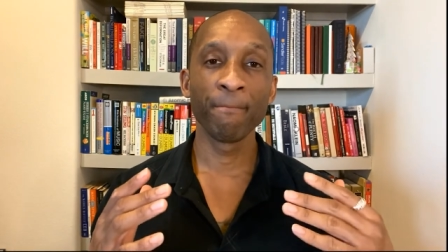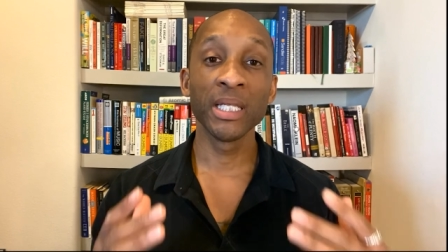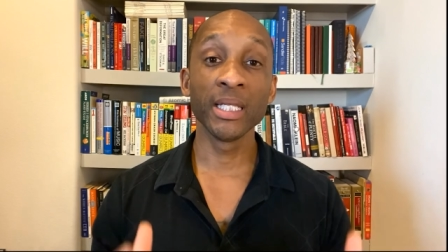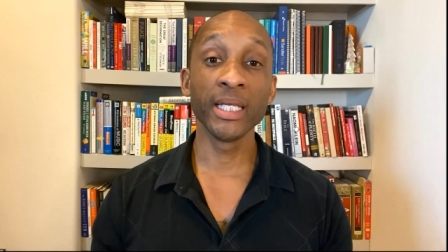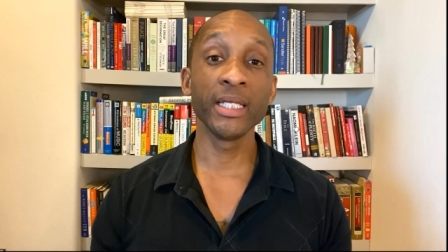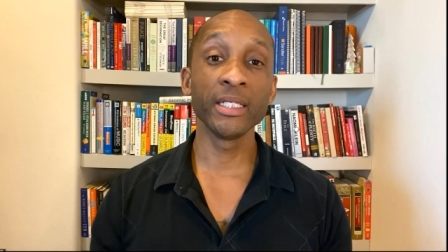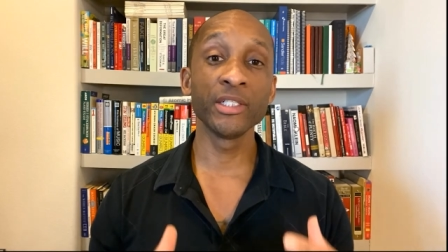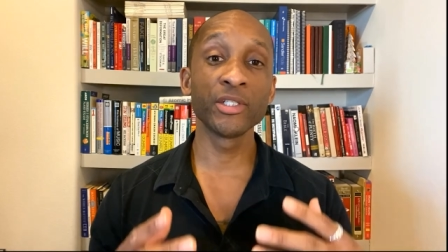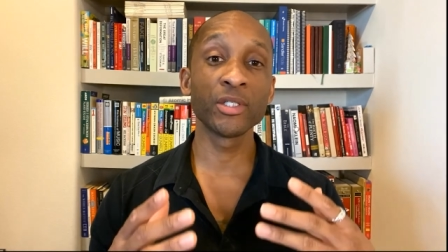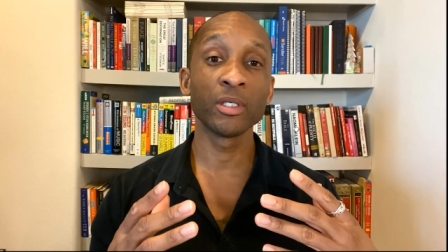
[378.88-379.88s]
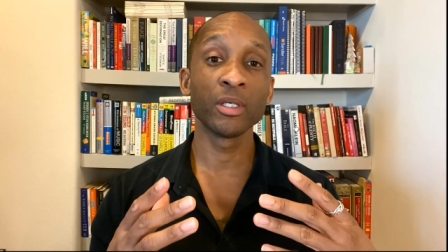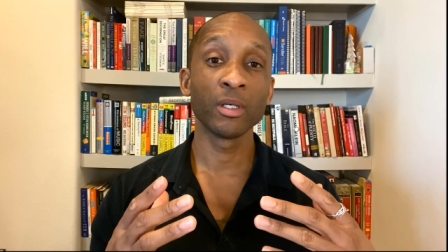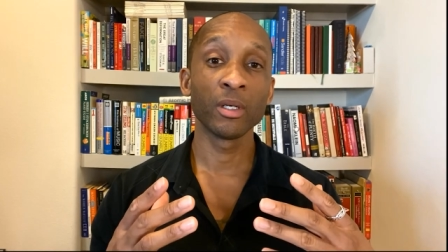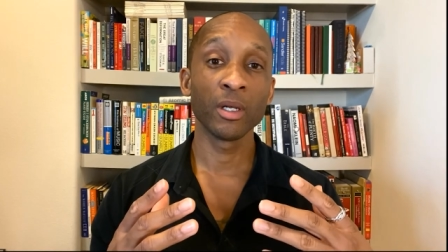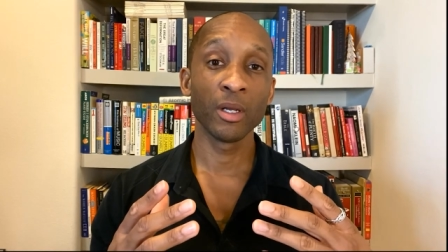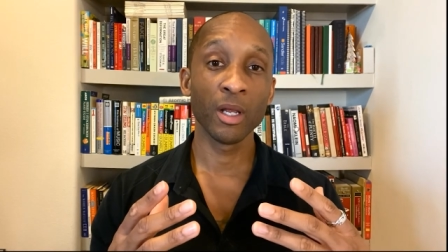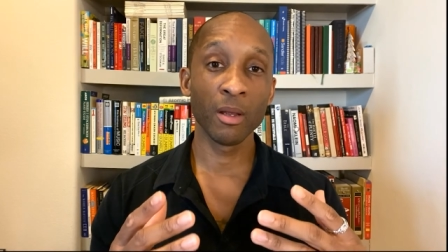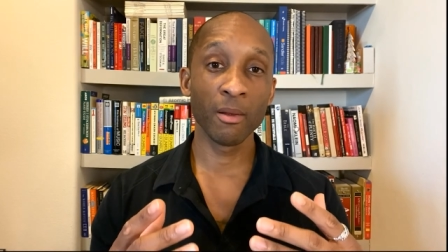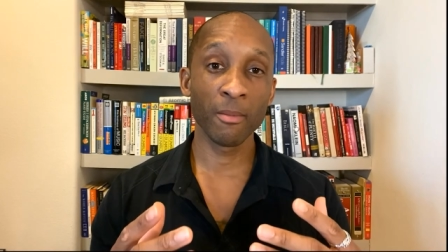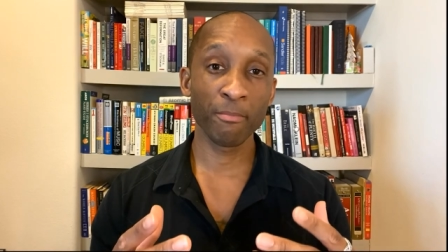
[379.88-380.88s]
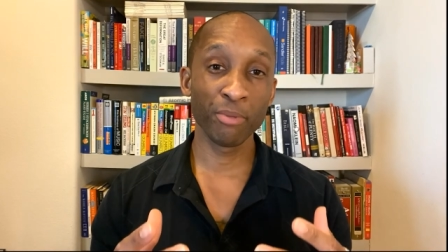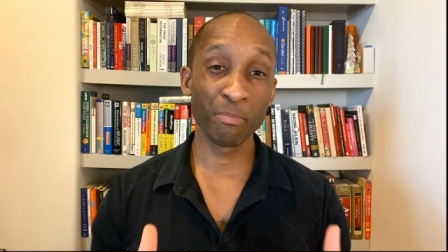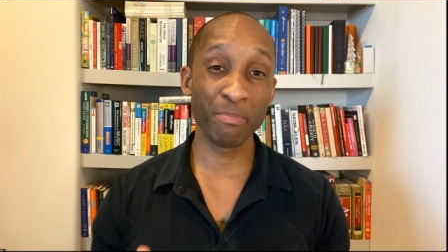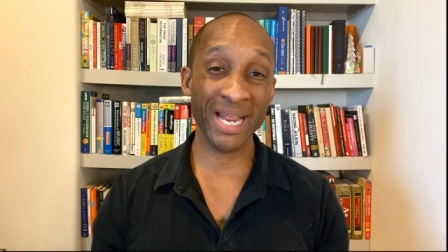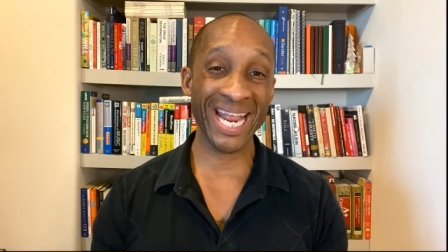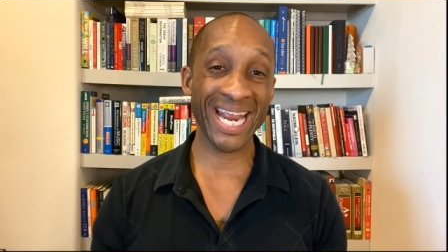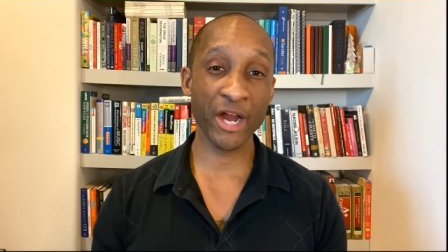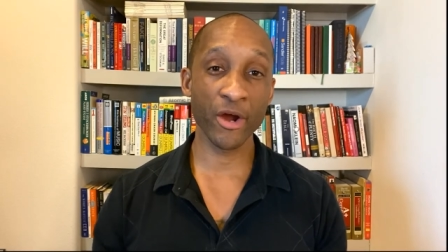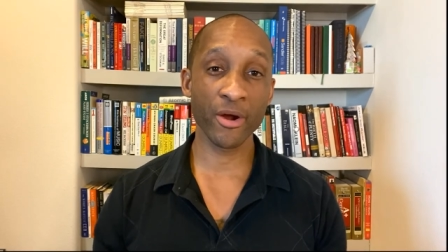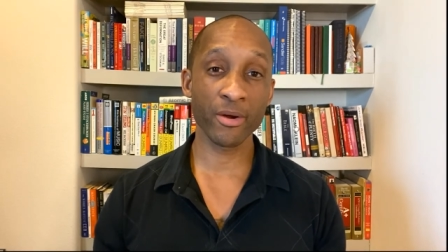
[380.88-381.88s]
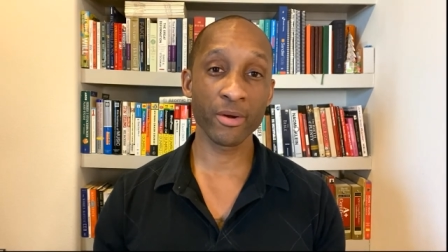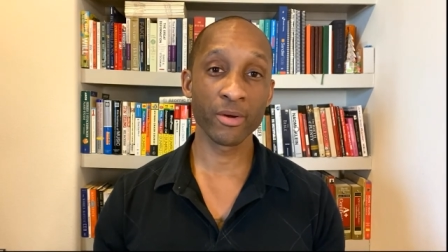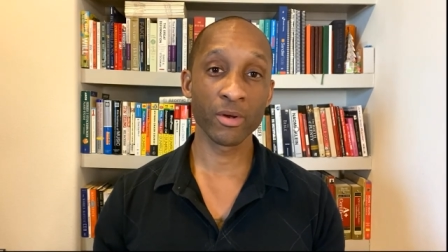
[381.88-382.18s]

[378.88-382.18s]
please prepare